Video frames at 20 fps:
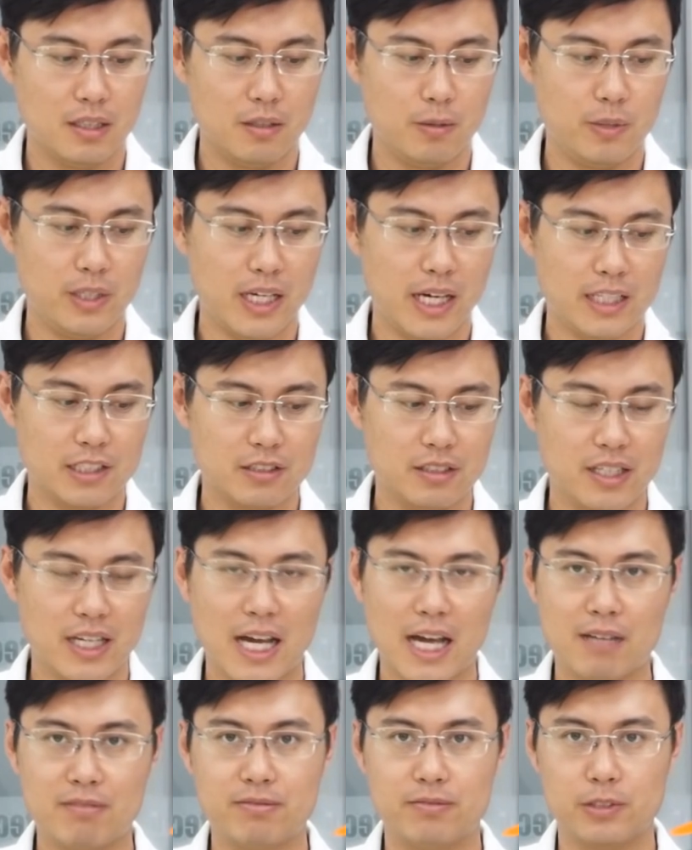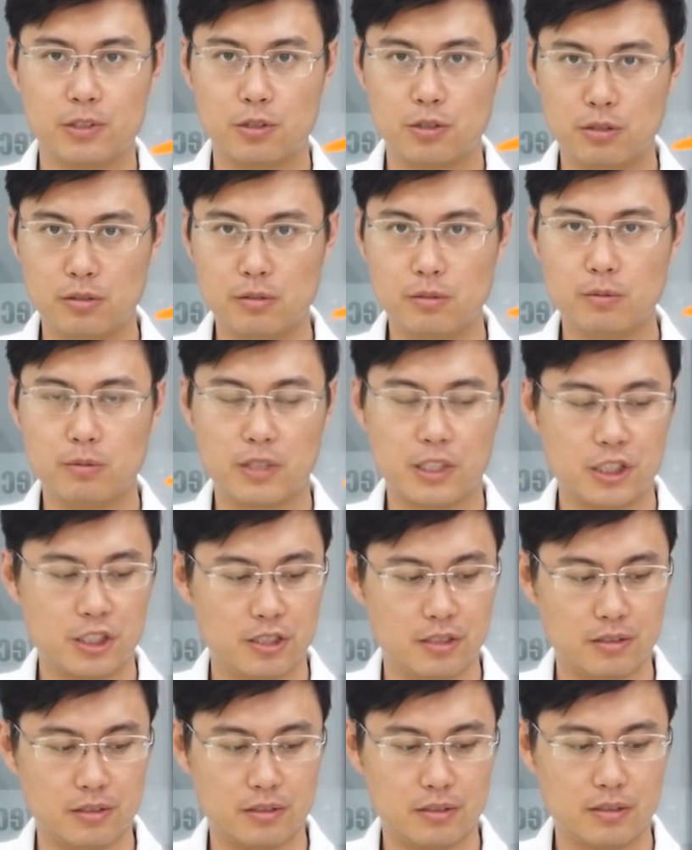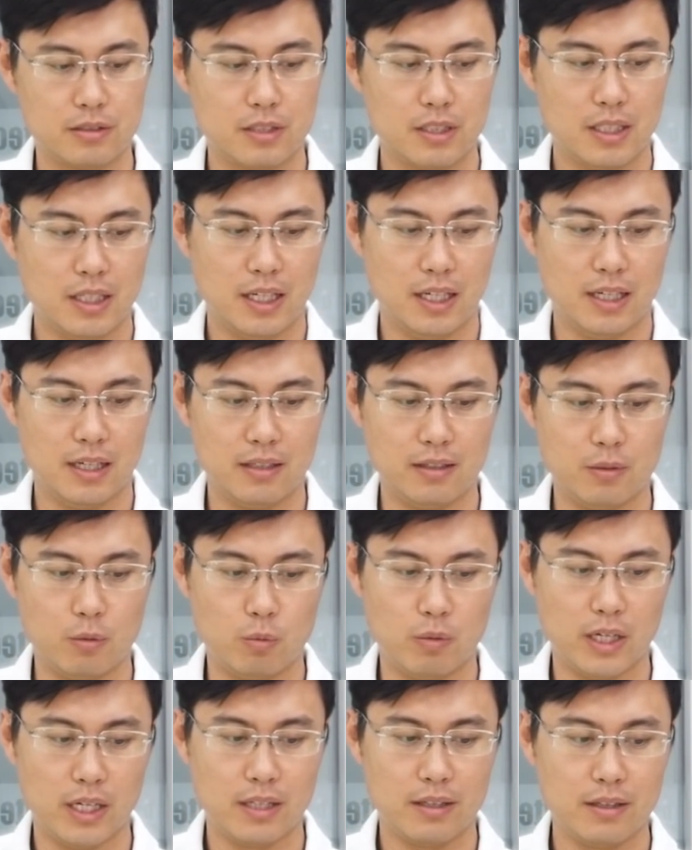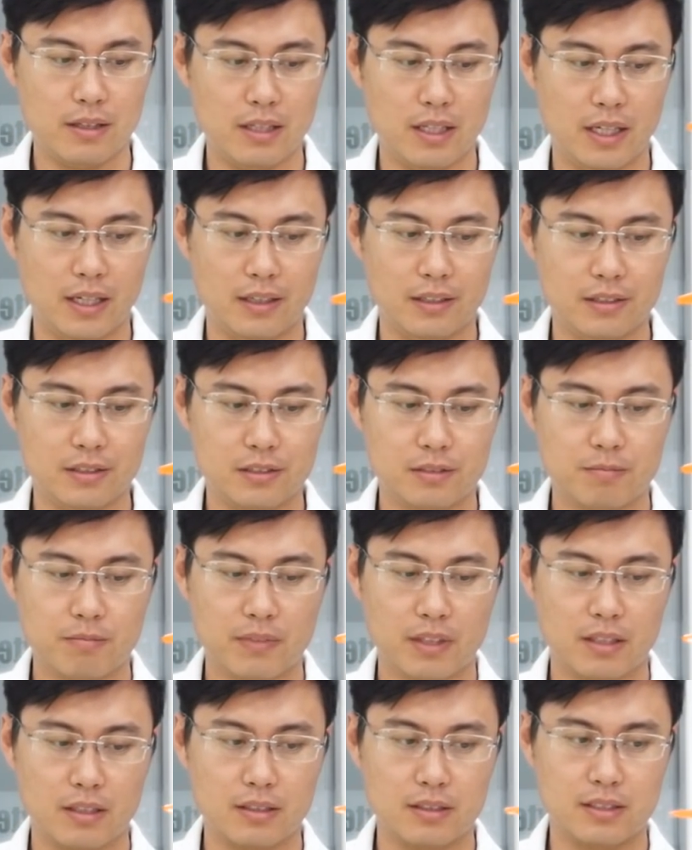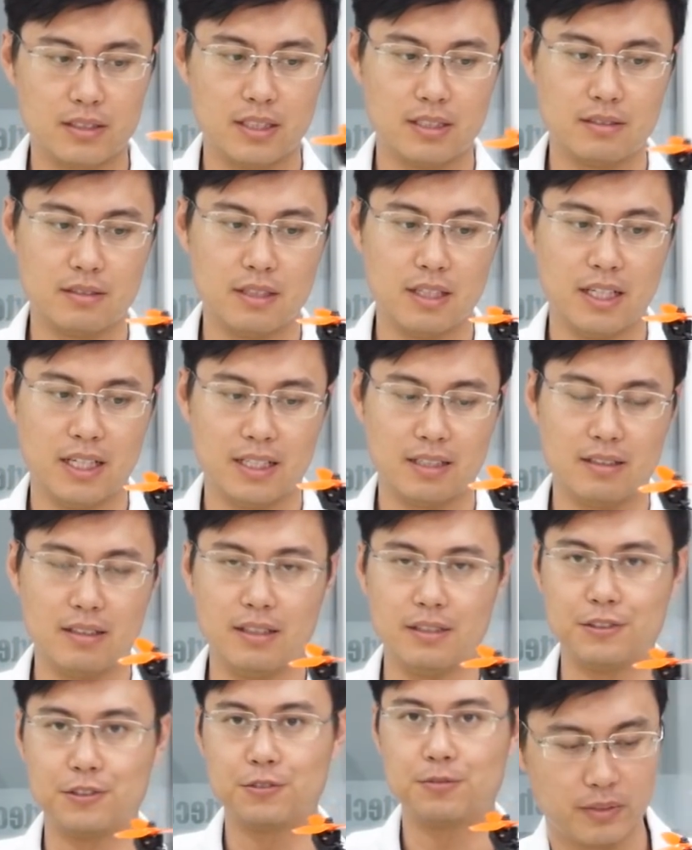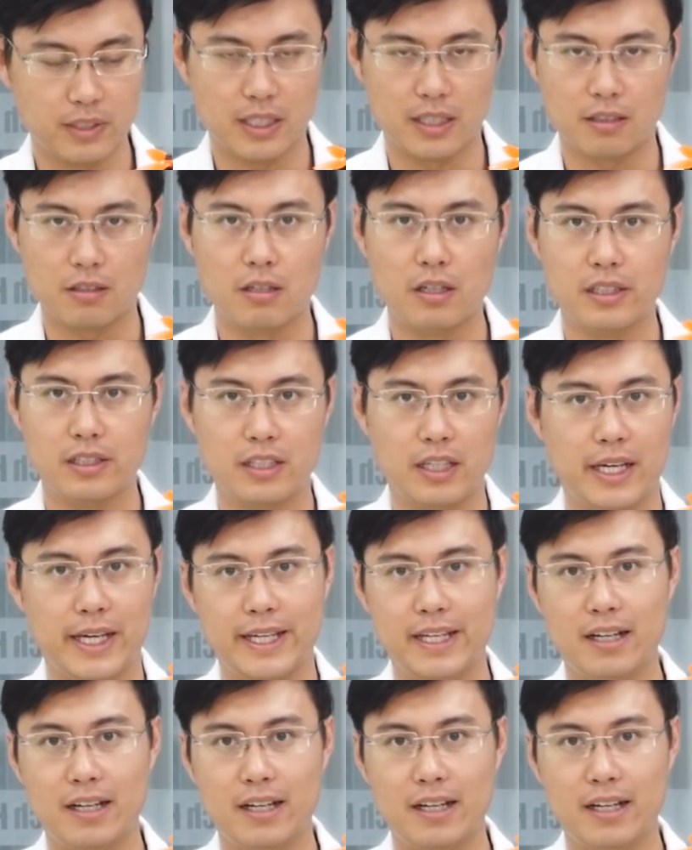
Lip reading: We actually have two versions, and one is just like this. You can call it